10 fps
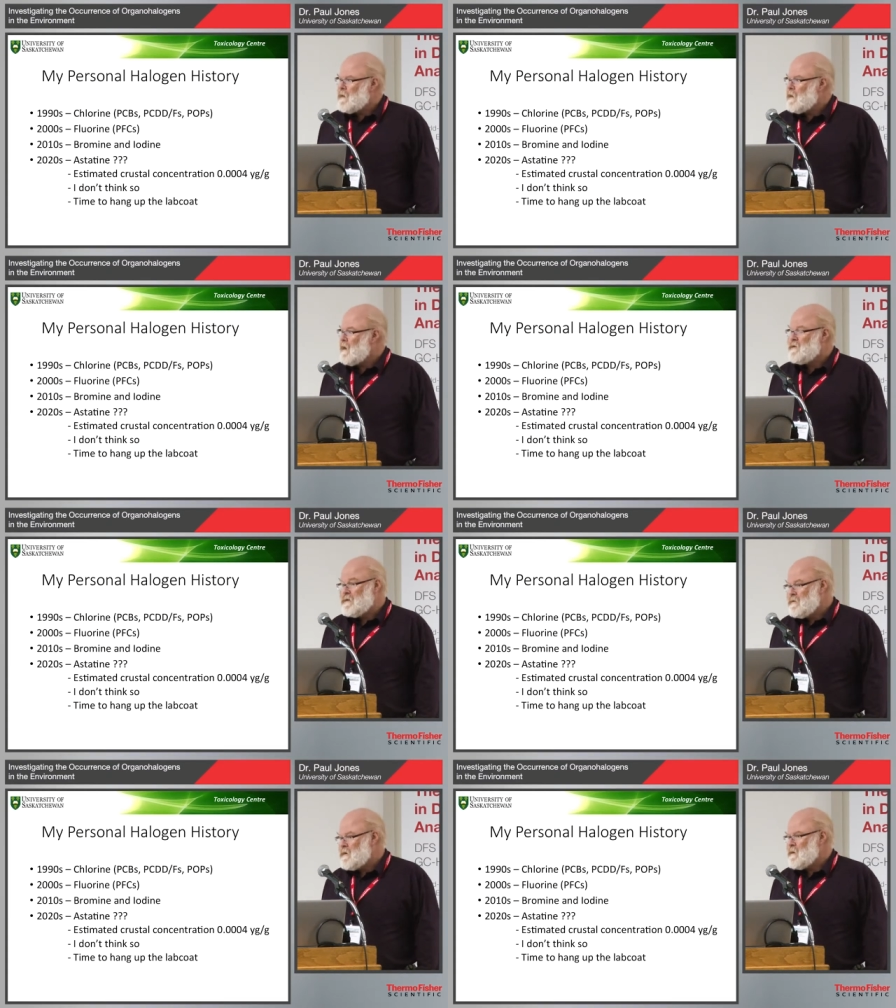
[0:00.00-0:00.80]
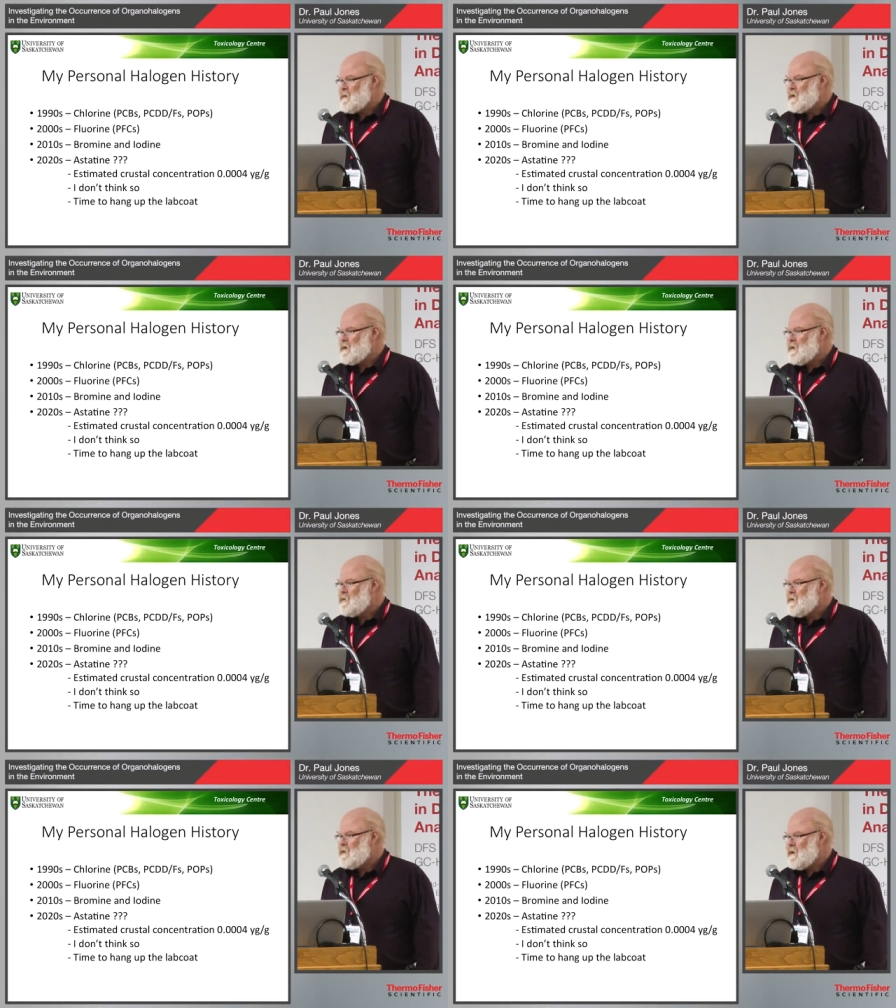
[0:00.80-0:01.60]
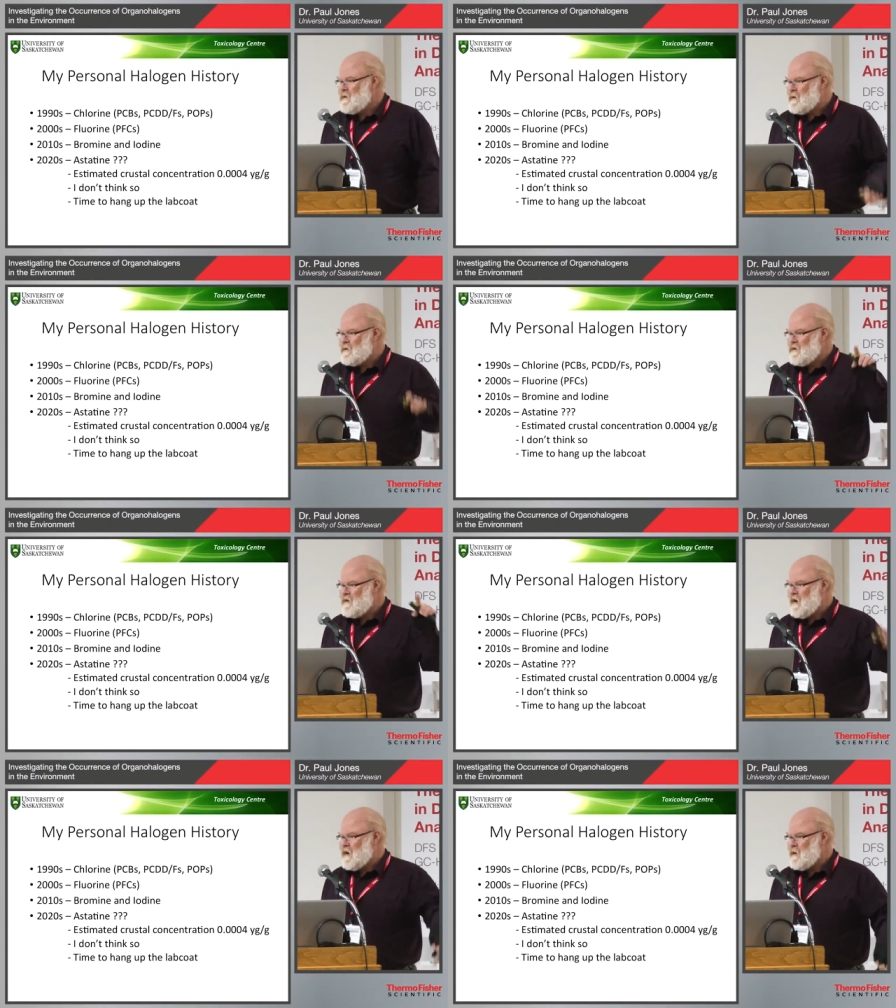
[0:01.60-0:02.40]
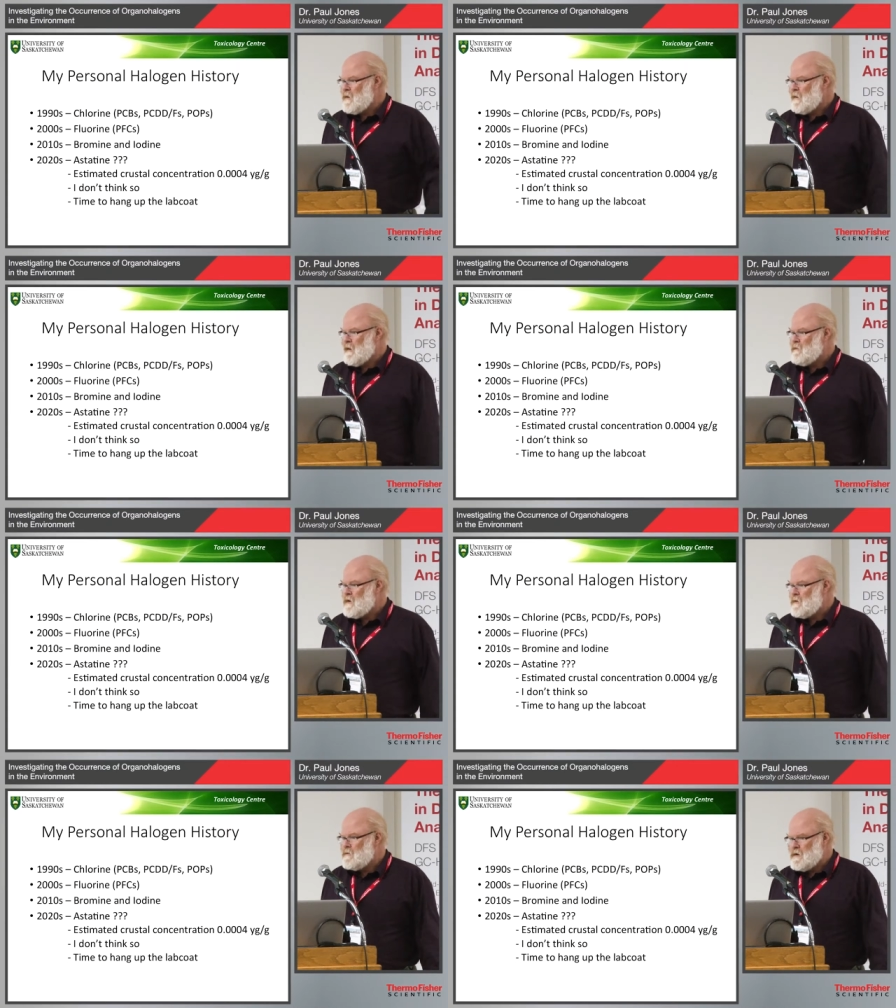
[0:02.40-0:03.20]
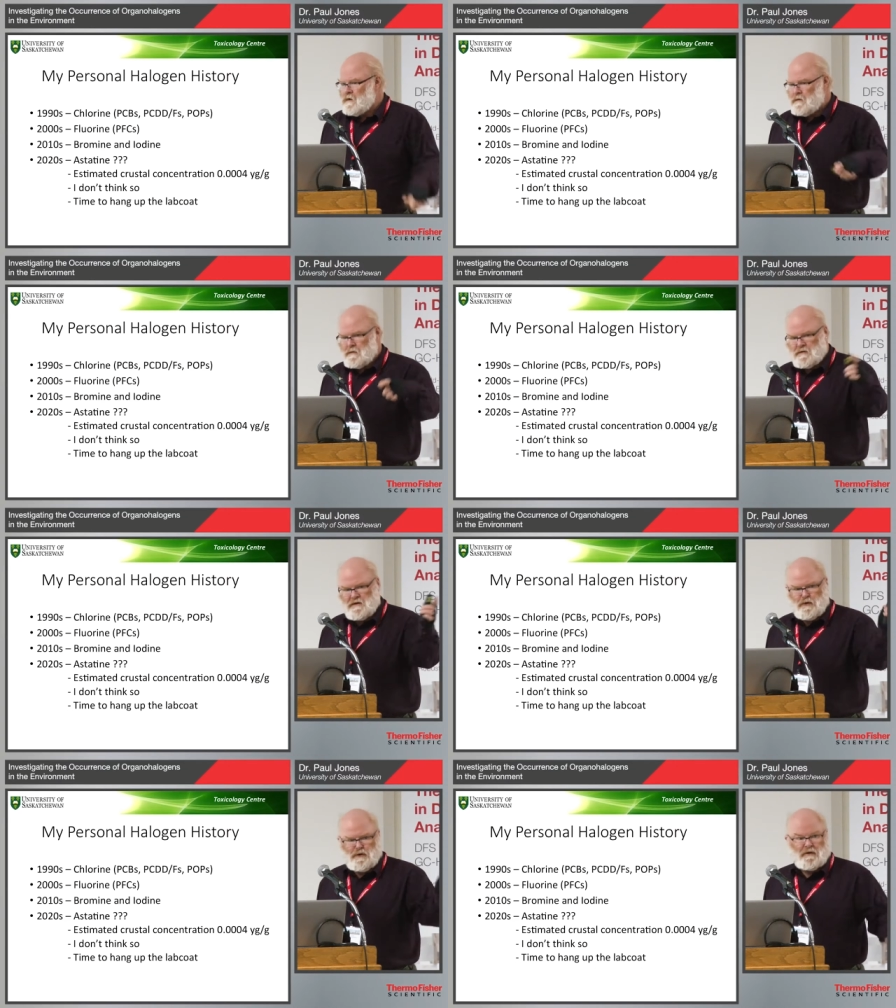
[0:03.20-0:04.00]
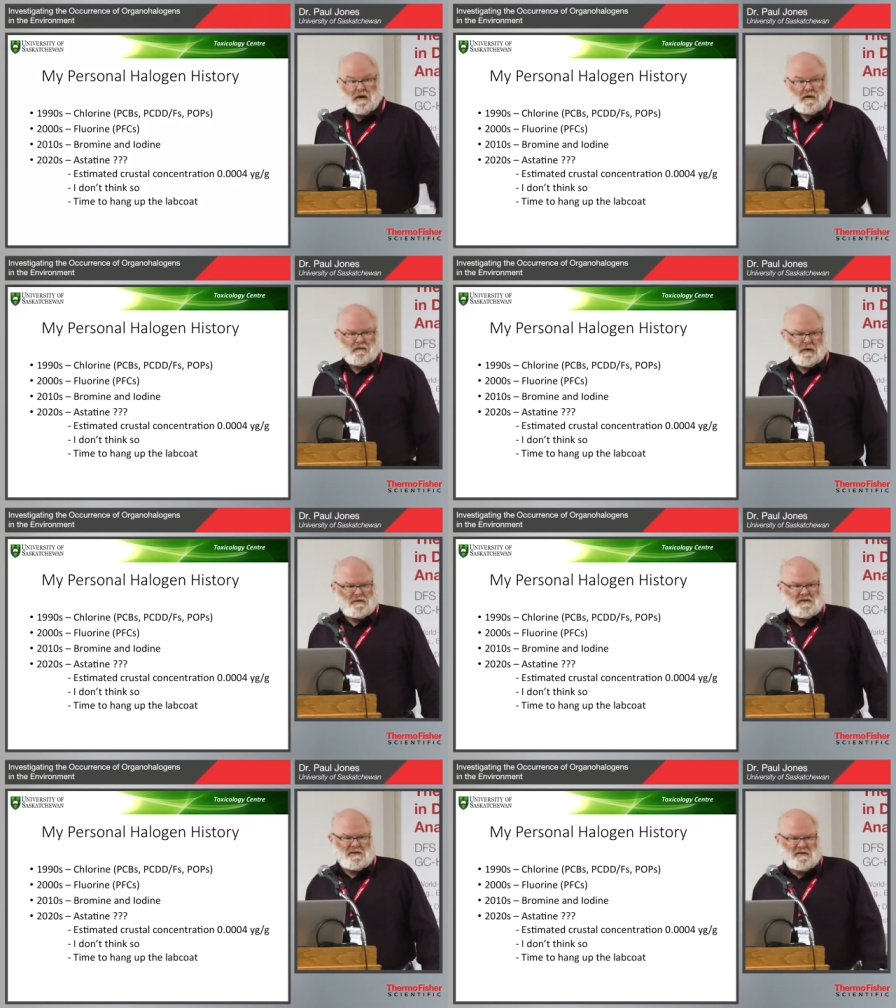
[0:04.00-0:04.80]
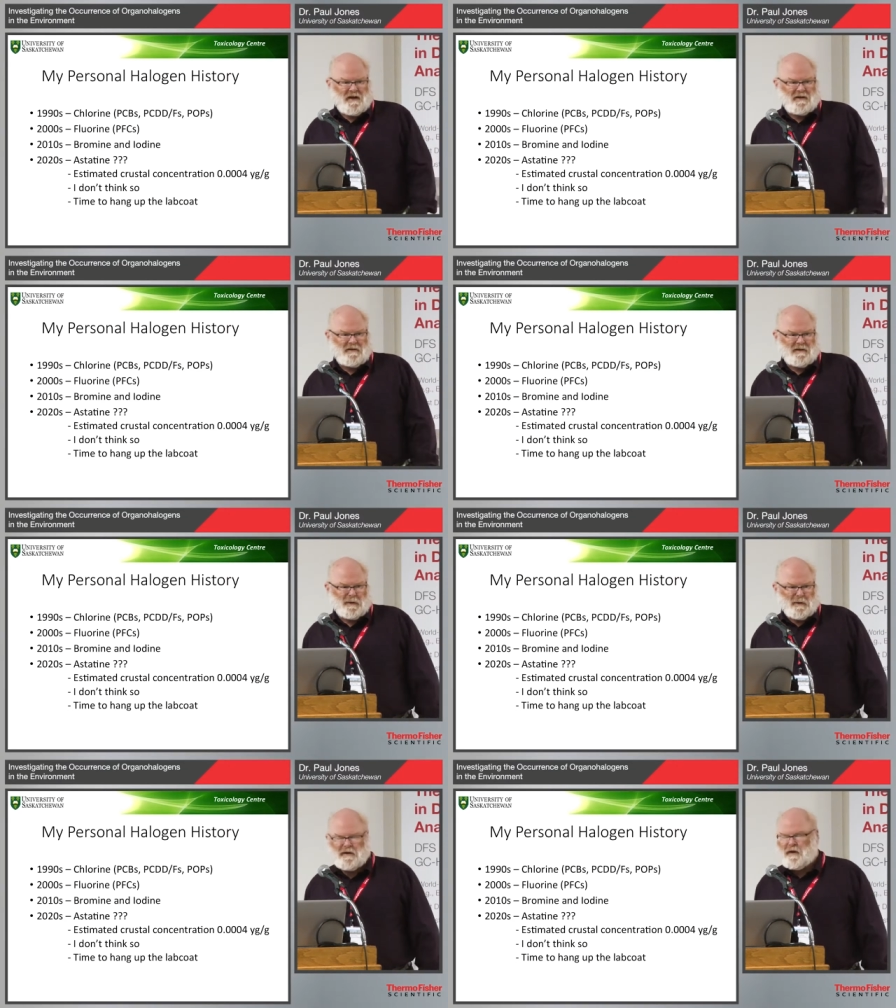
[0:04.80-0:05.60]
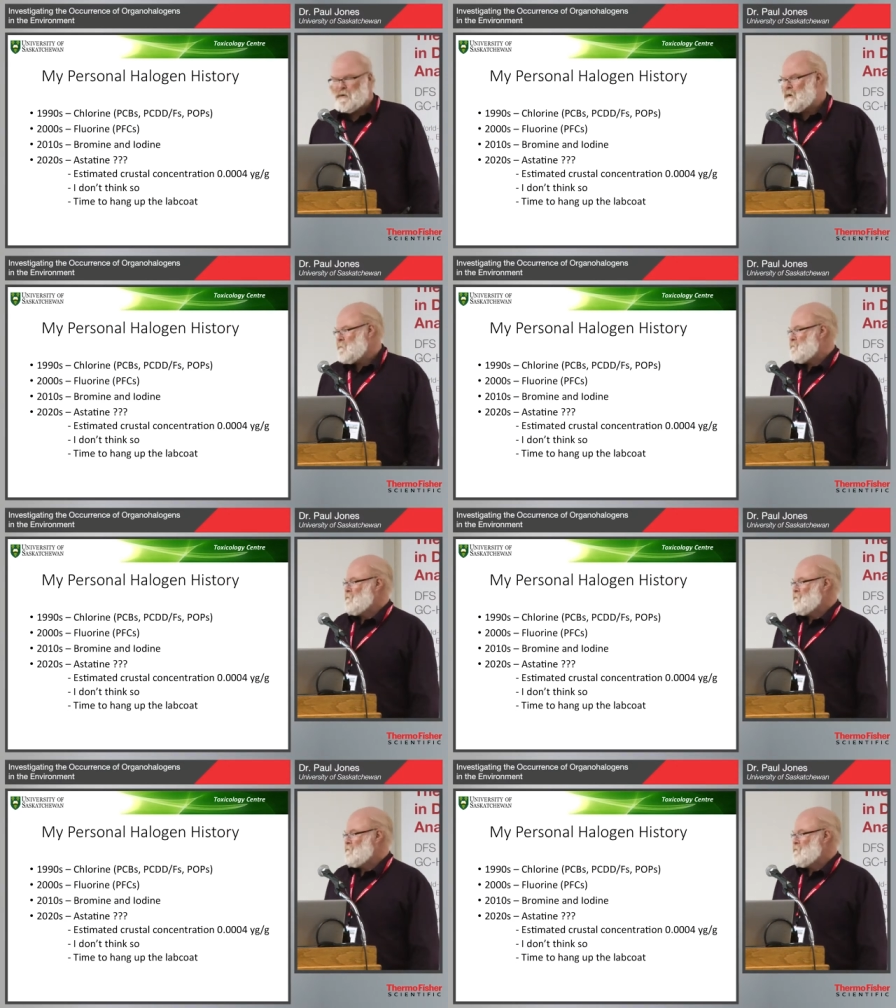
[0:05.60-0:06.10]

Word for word: Uh, I don't think I'm going to go there. I think I'll just hang up my lab coat and some of you younger folks can start dealing with that one.